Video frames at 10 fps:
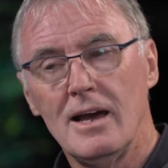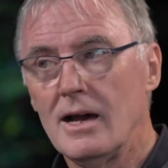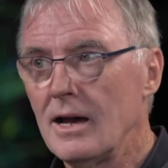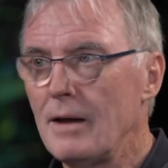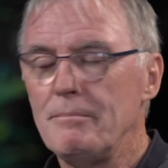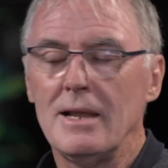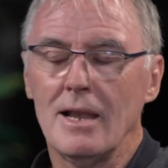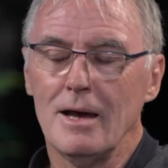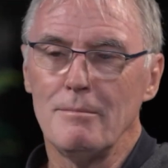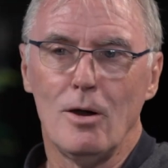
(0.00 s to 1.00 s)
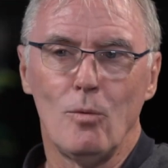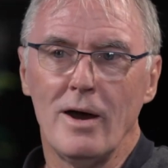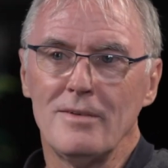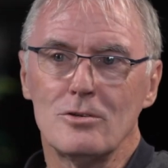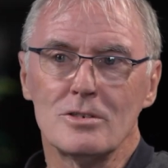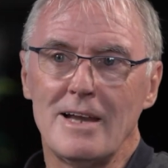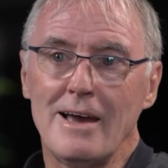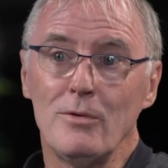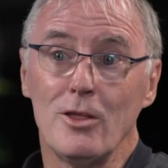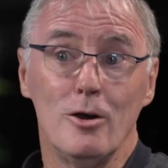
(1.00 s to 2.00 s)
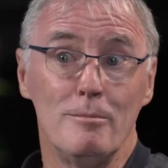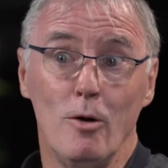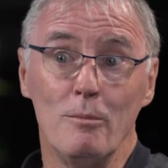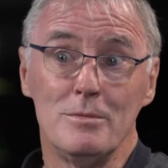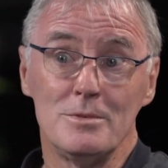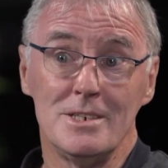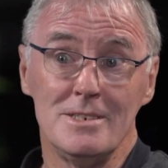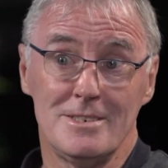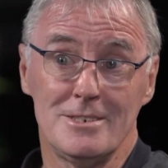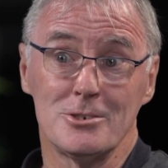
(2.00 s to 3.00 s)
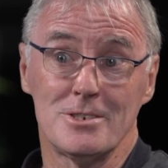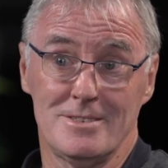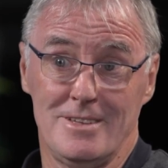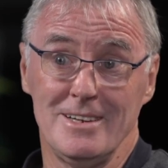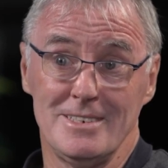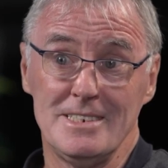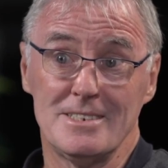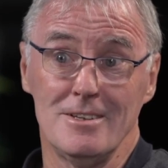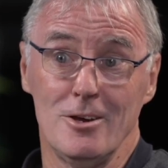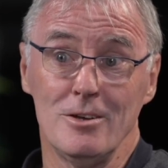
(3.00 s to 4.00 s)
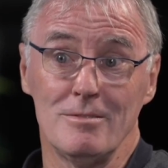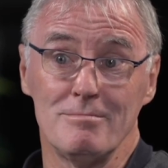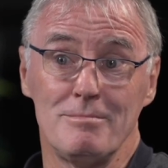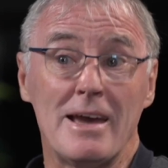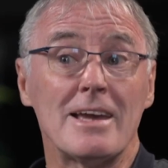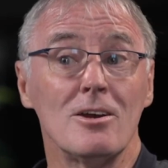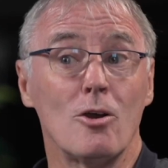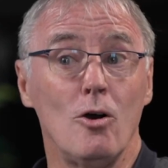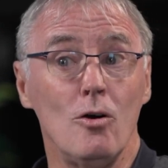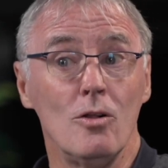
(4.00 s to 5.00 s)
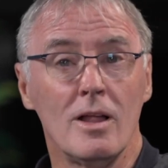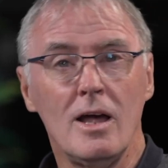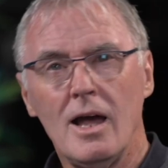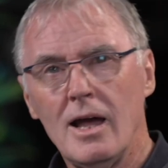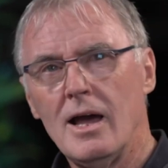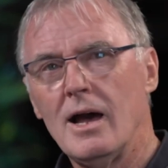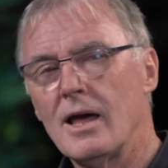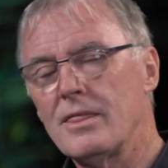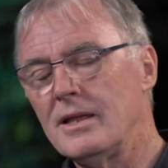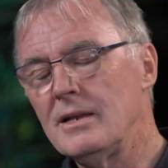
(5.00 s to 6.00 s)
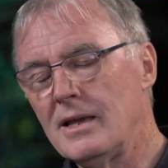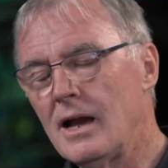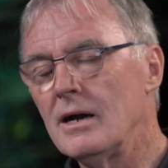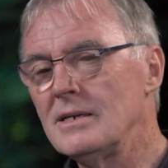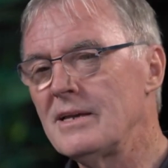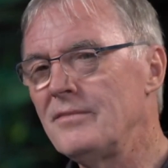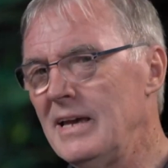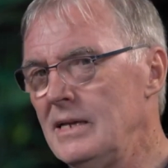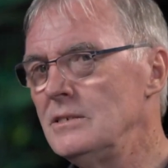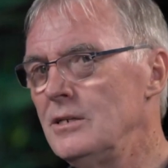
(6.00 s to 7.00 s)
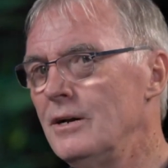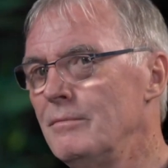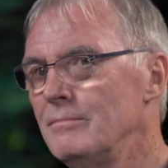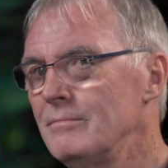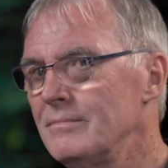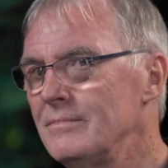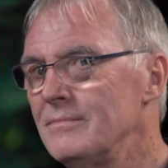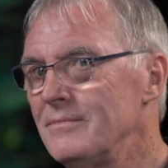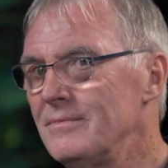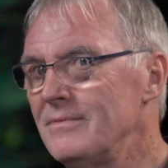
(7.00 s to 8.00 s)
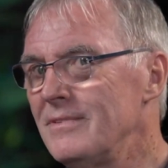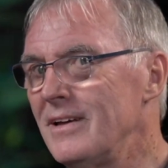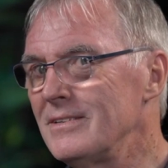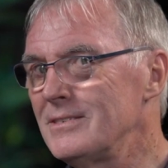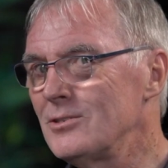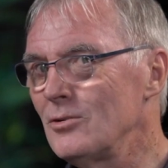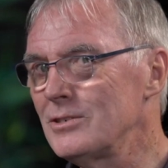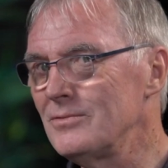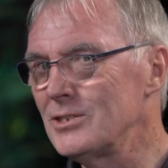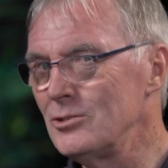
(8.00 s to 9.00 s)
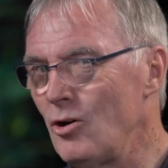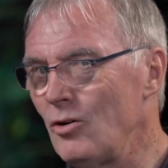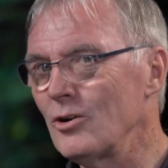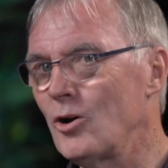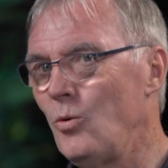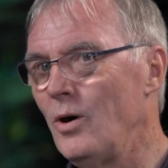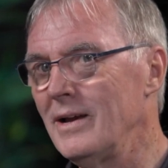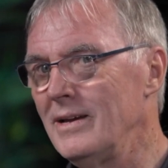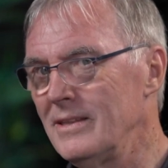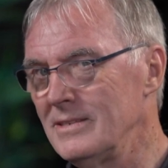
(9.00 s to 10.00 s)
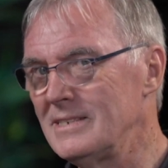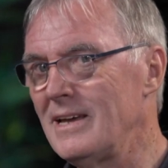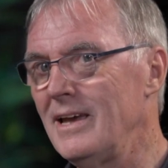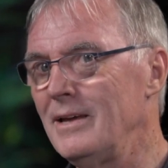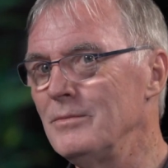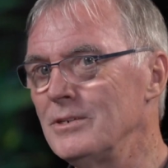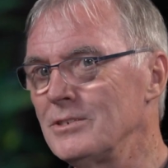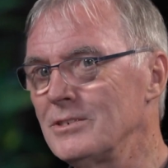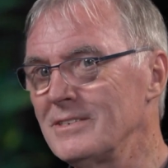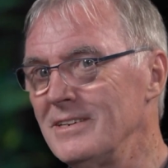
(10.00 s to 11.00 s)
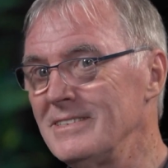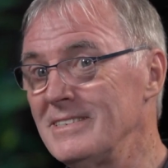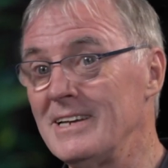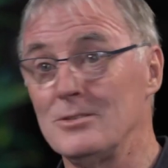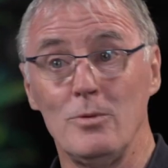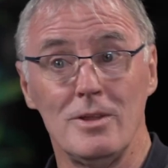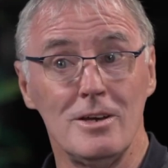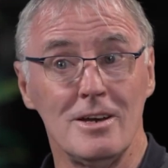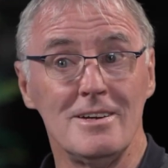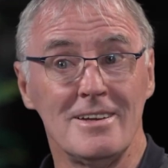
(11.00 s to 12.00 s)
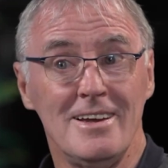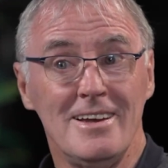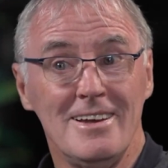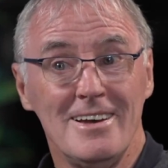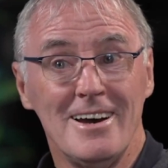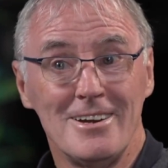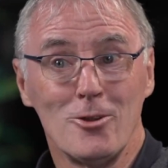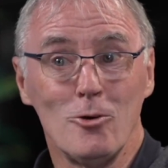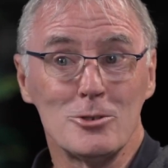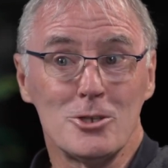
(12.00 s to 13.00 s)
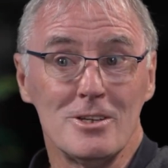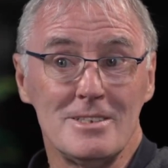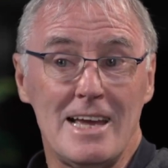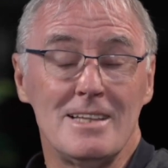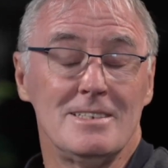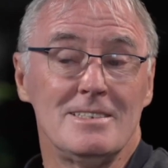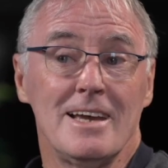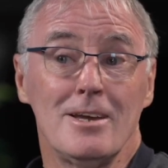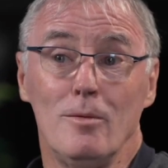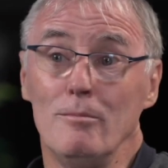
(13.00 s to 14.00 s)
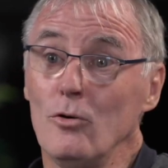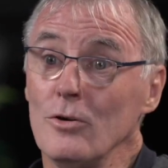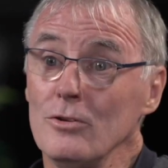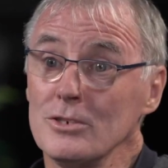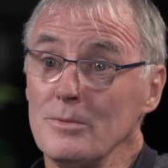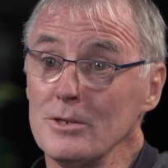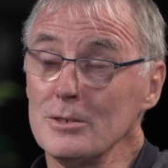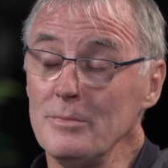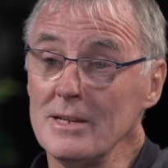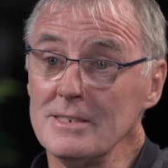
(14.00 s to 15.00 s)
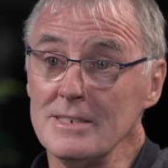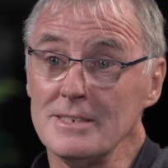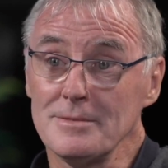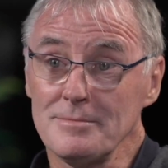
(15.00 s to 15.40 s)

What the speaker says: A bit like my wife does now with her mum. She's just like, she's at beck and call. I think guys have it easier. There's sort of, it's not quite the same as it is with a daughter that tend to take on more of the responsibilities.